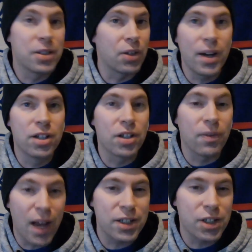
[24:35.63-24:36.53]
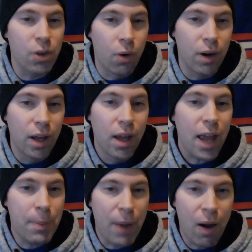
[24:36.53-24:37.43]
the Rangers have not scored
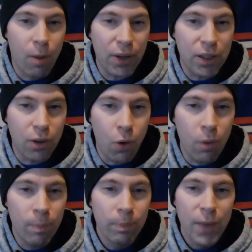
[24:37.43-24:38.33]
a power play goal.